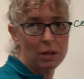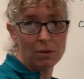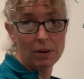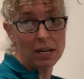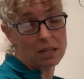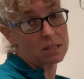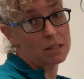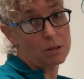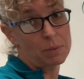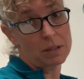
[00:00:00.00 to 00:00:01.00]
your radius,
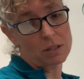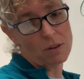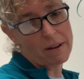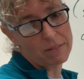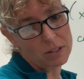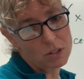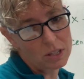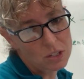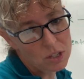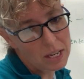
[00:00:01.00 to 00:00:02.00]
and you'll be able to graph it. So
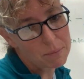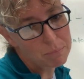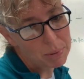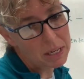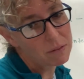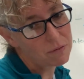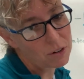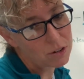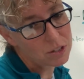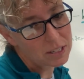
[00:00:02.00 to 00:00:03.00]
let's look at B
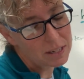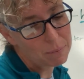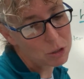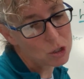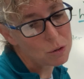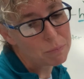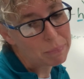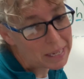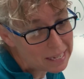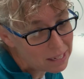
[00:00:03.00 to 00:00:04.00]
first. Example
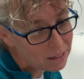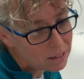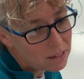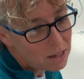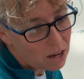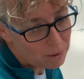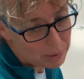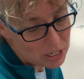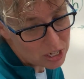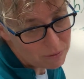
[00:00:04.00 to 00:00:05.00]
2B on
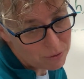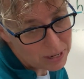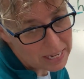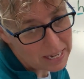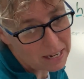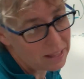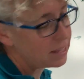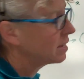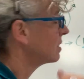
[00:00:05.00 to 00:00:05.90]
page 848, I think